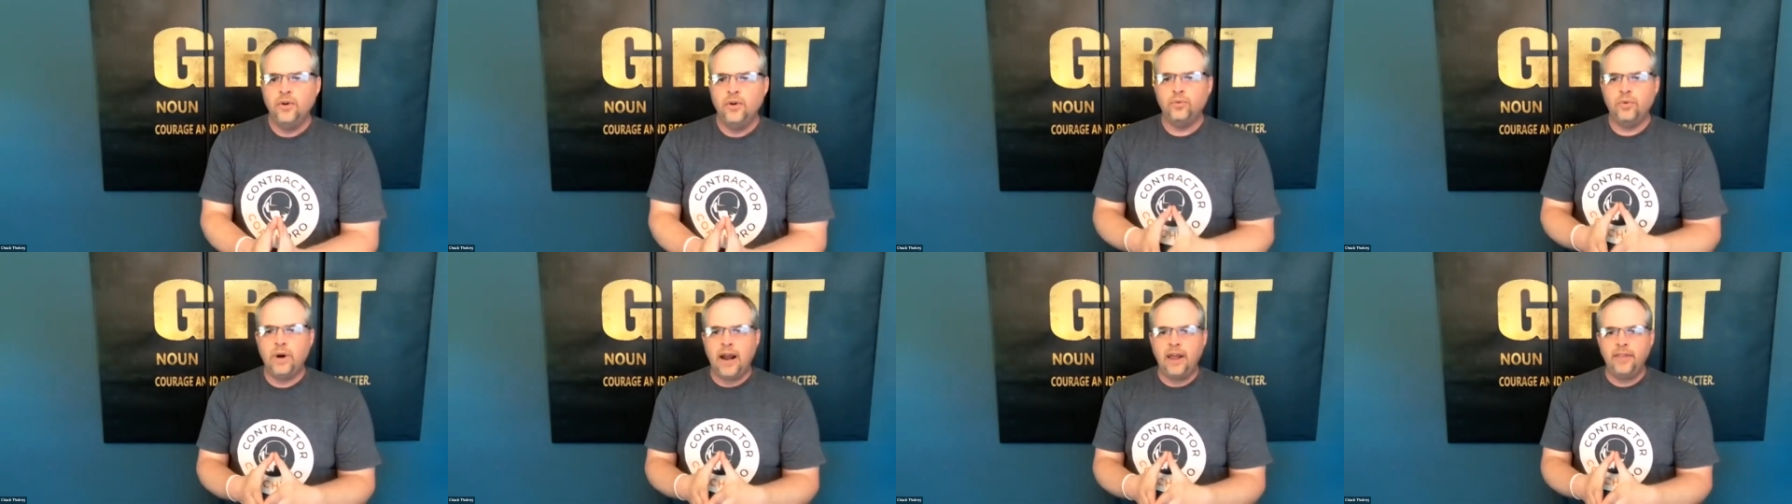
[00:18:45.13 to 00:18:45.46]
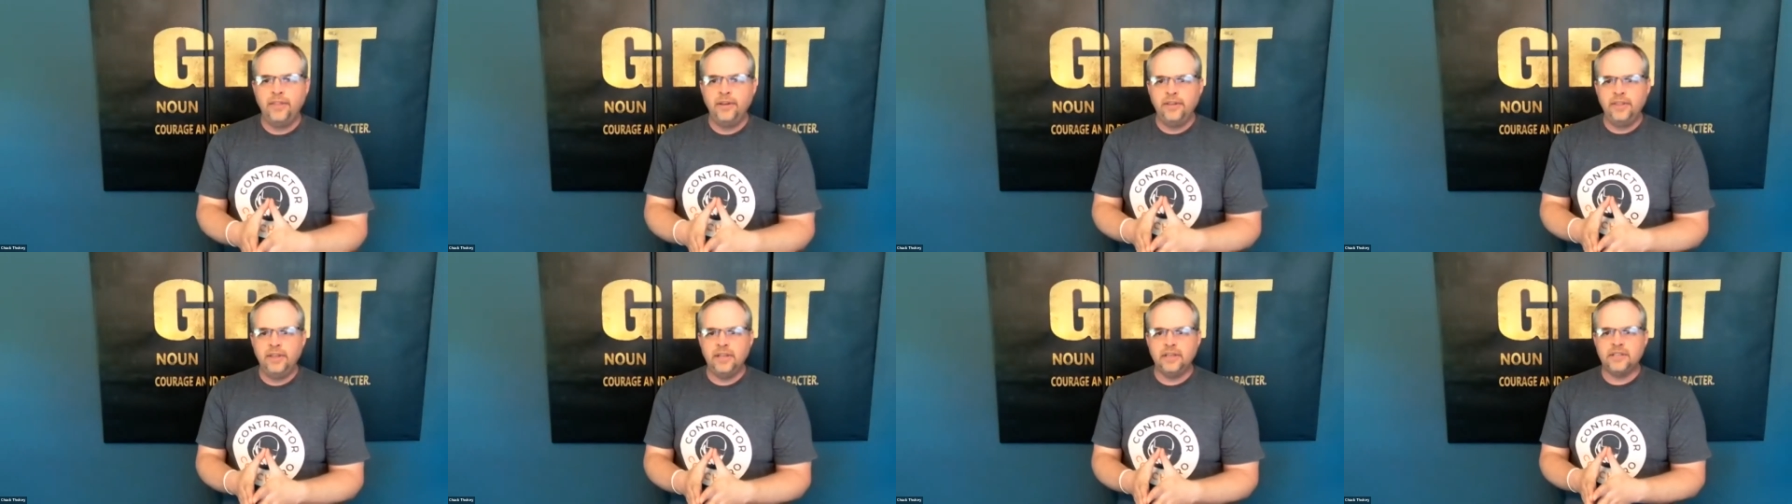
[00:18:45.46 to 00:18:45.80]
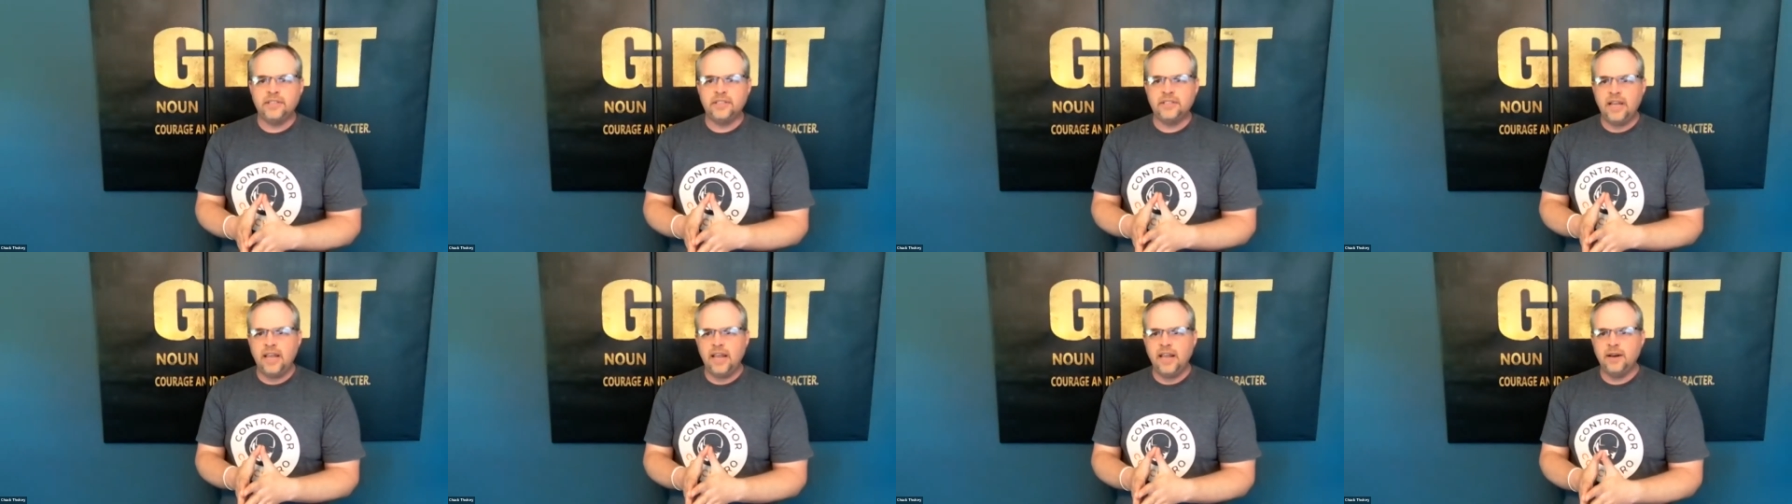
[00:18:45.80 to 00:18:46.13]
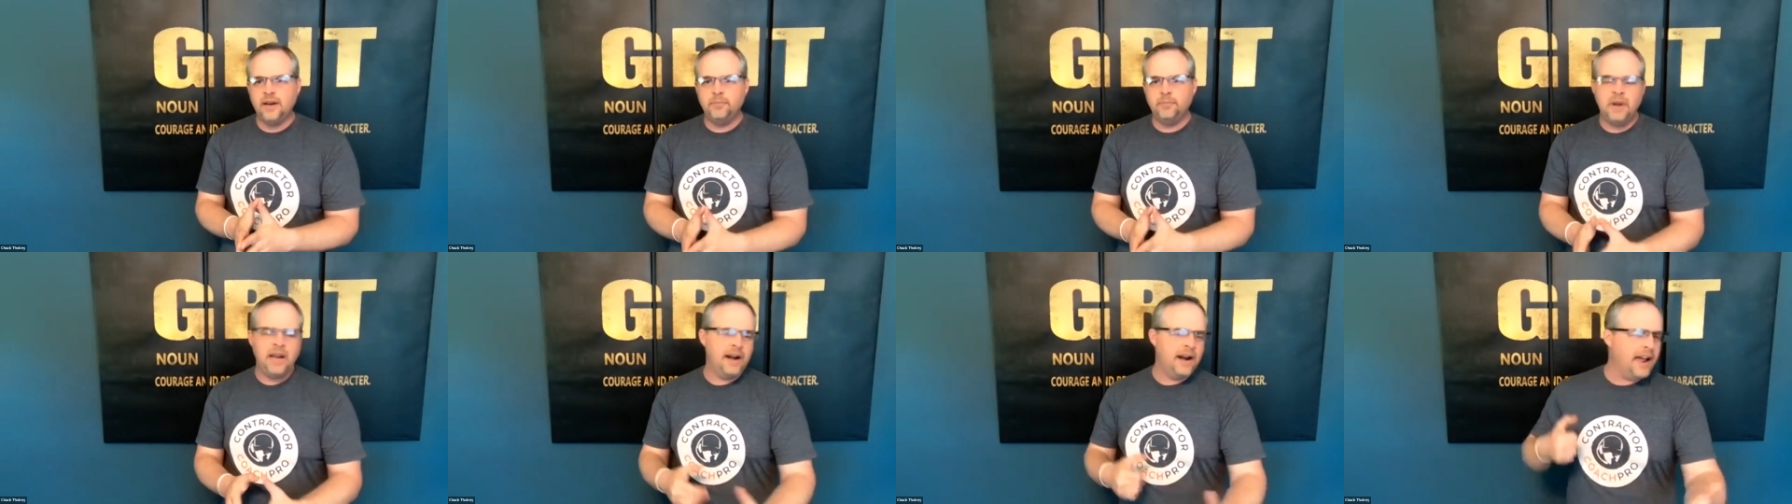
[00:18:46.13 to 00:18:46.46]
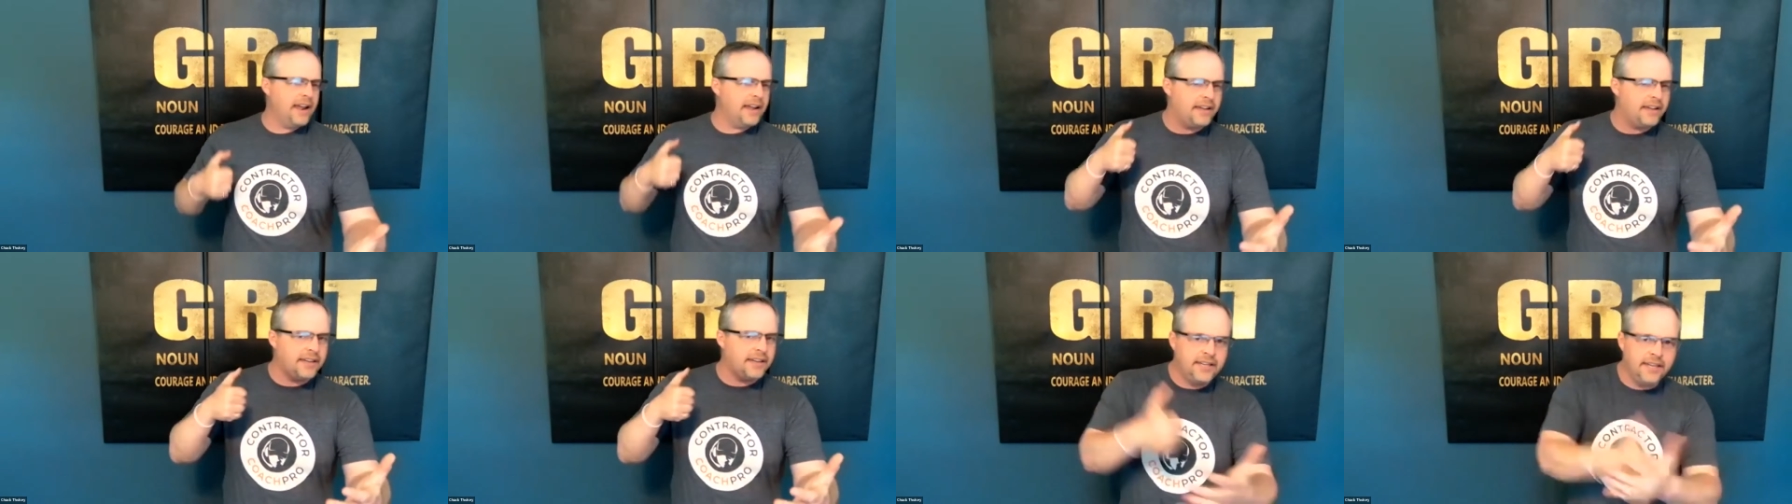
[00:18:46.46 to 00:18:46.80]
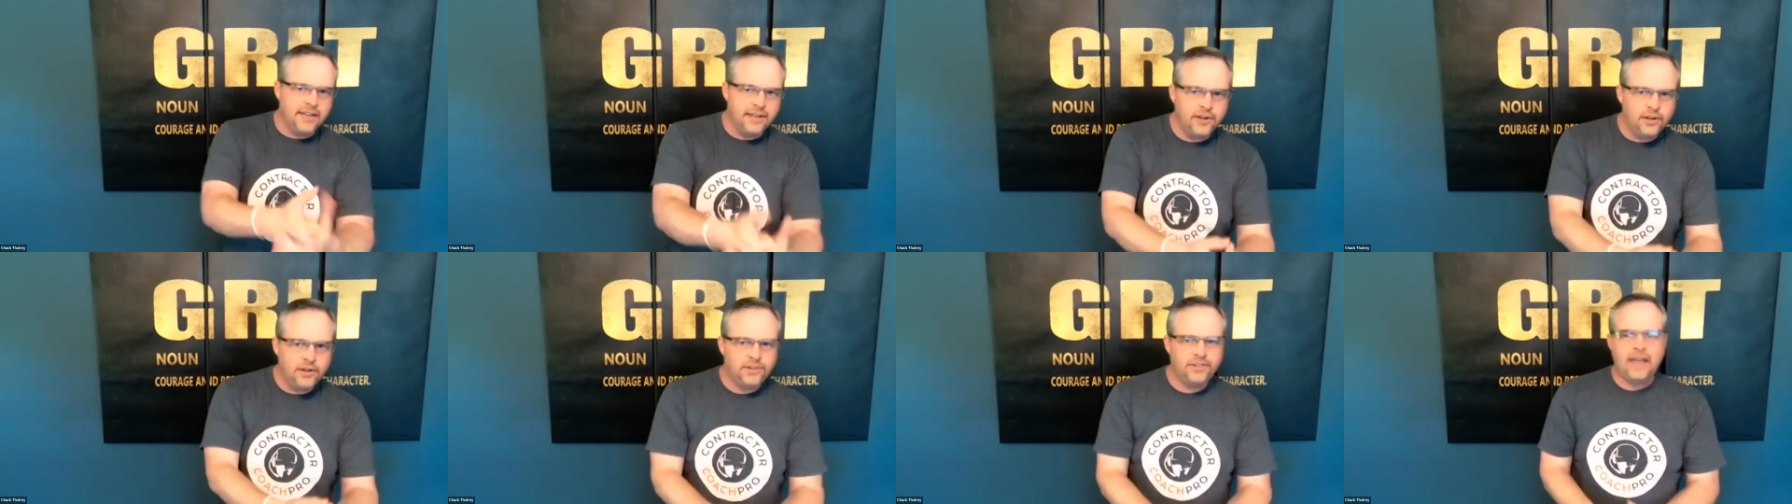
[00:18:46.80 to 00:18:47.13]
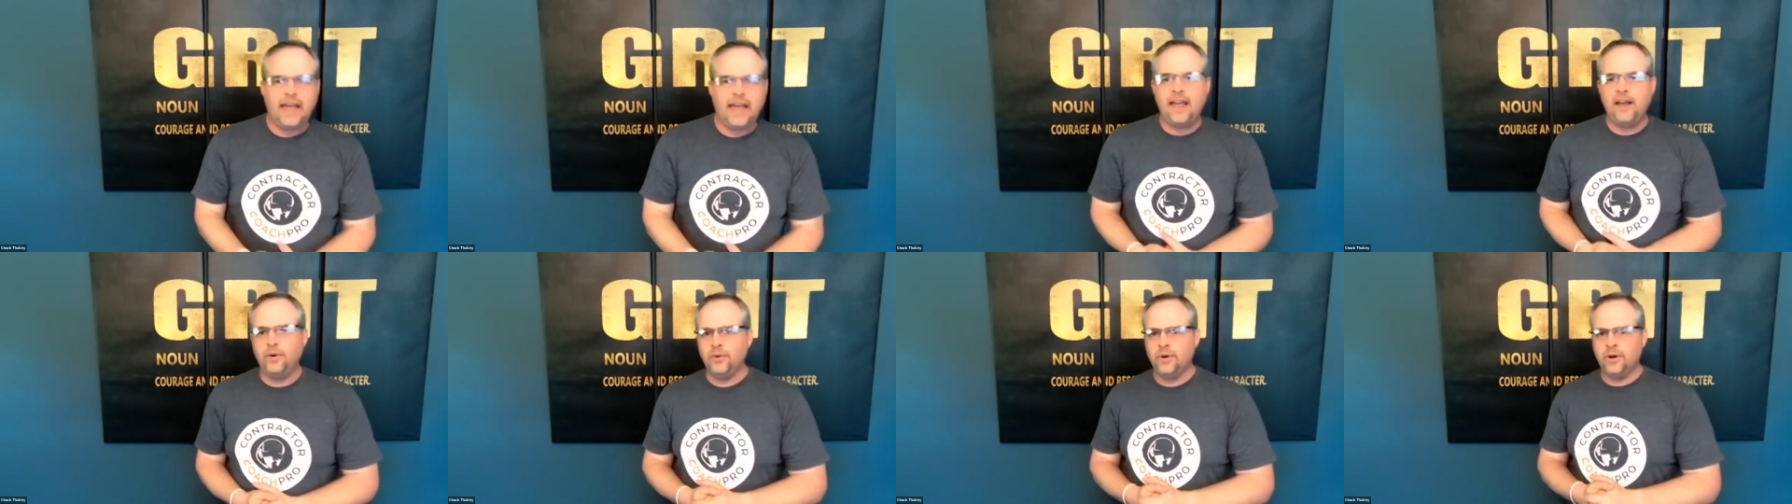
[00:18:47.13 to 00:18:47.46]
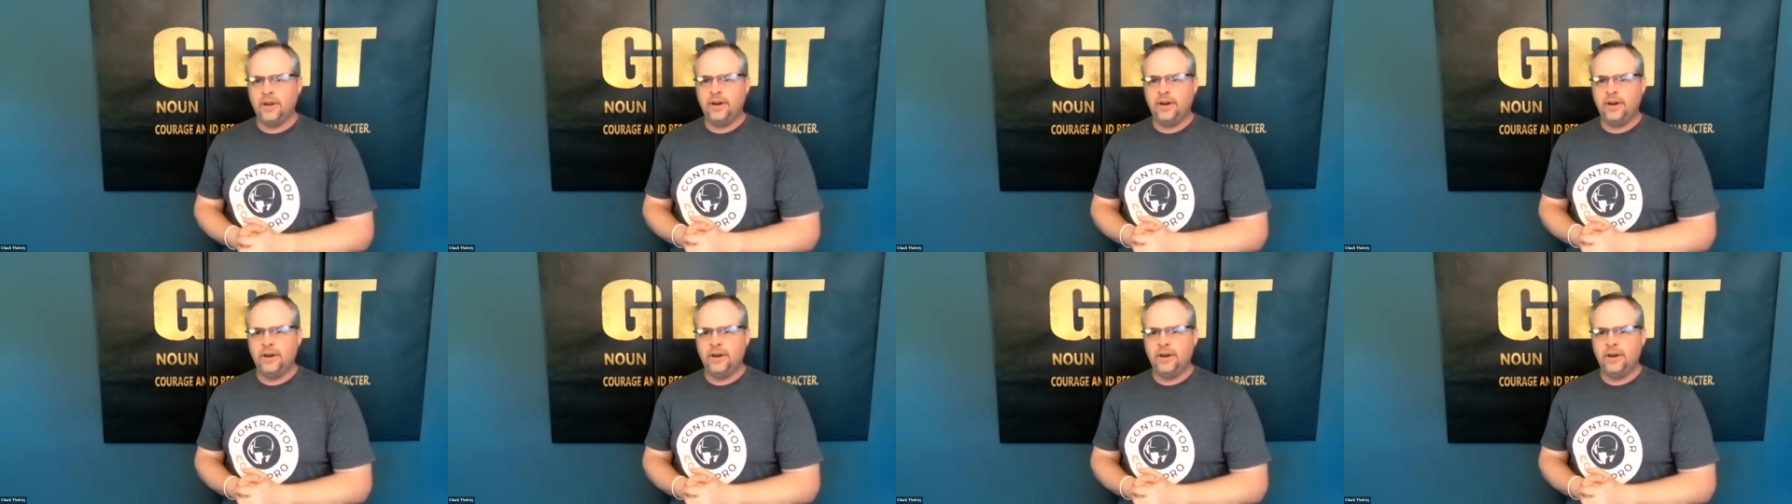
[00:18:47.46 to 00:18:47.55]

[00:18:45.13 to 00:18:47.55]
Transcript: rather than saying, man, I killed that